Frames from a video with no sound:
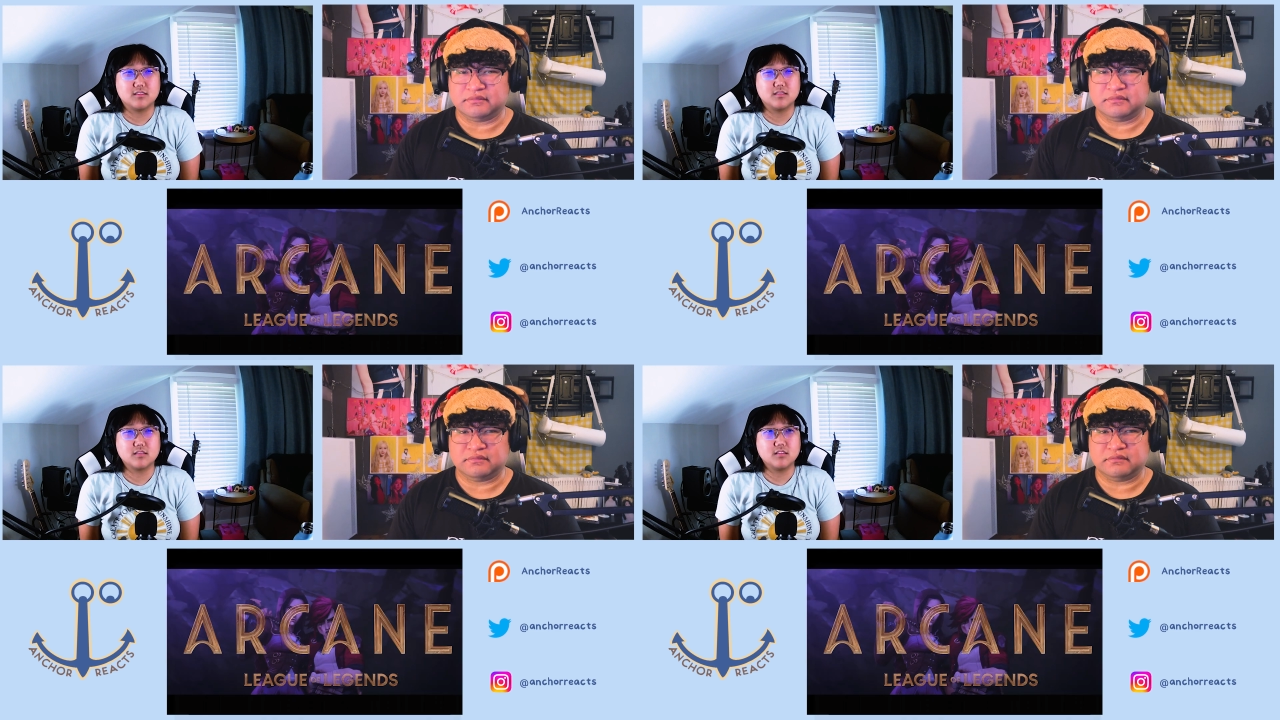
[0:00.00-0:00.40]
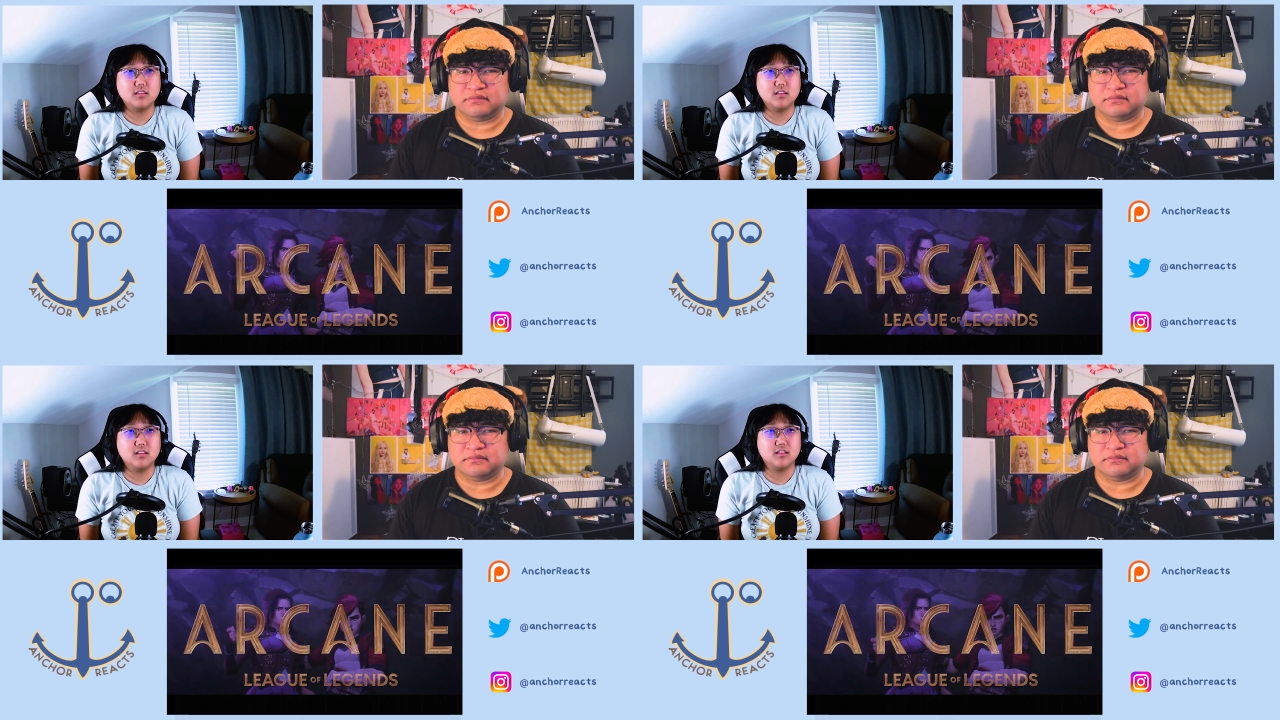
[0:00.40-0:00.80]

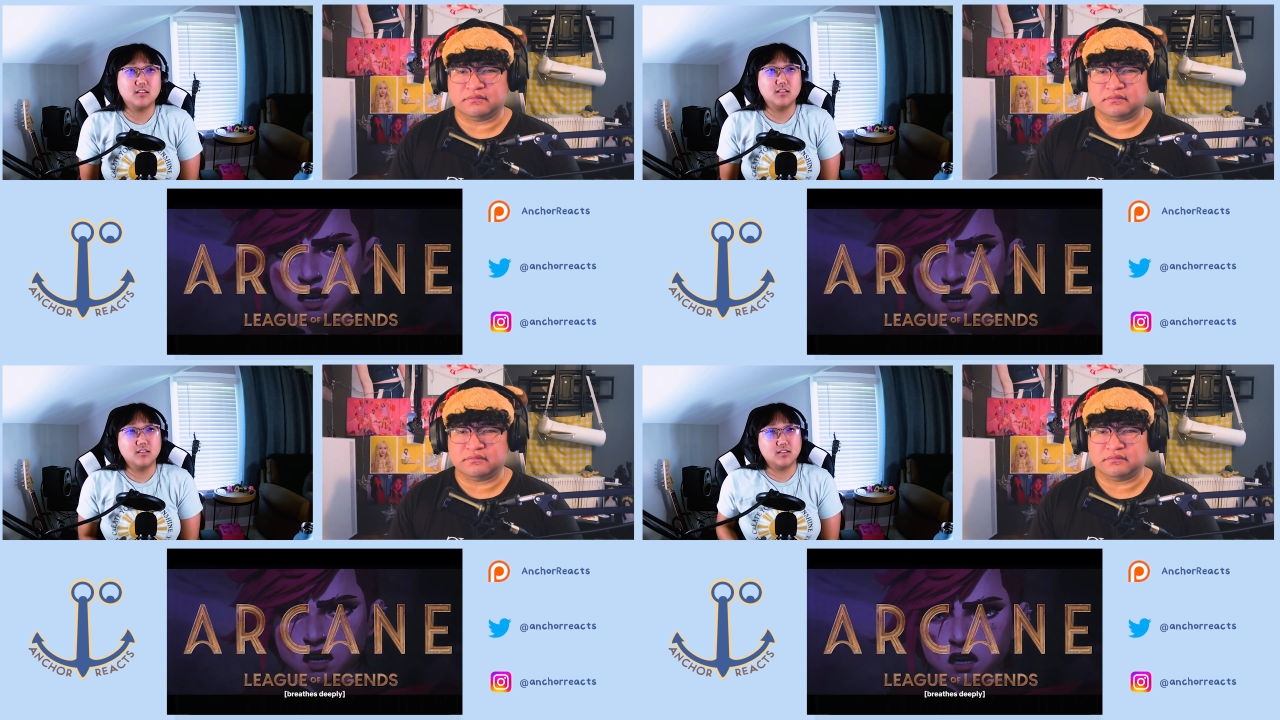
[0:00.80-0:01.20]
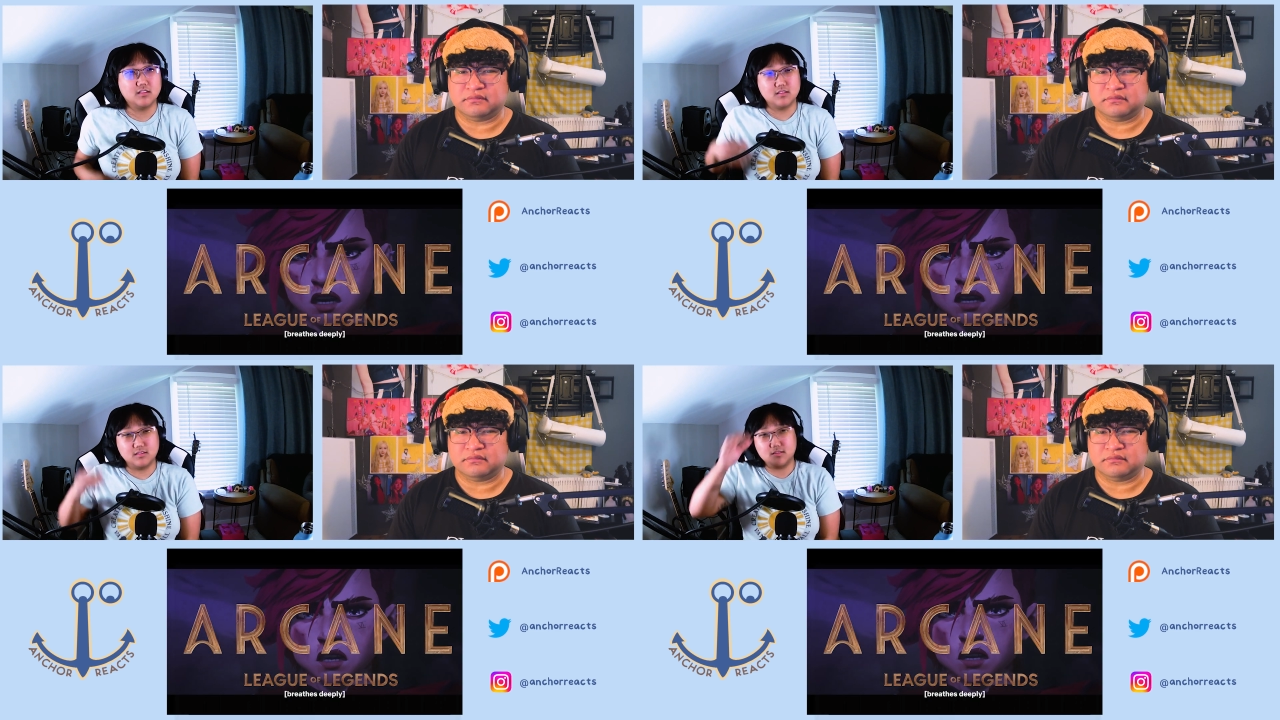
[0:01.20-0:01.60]

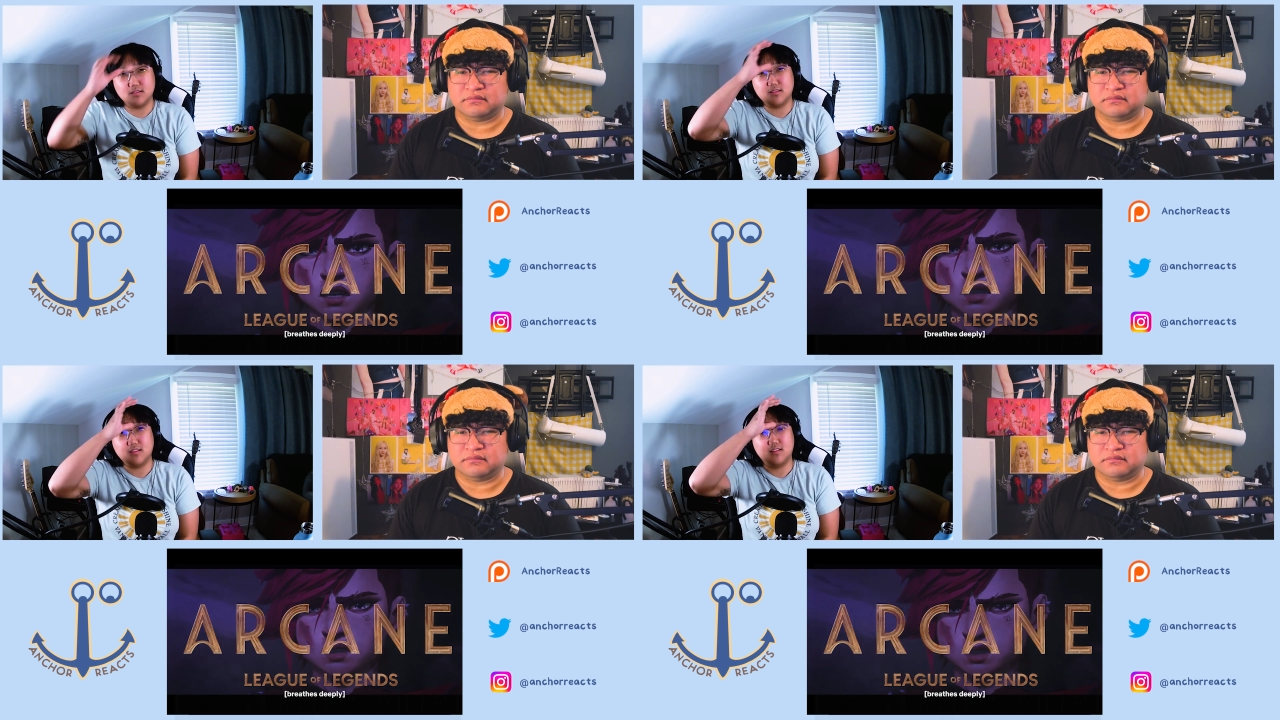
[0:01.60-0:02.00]
(silence)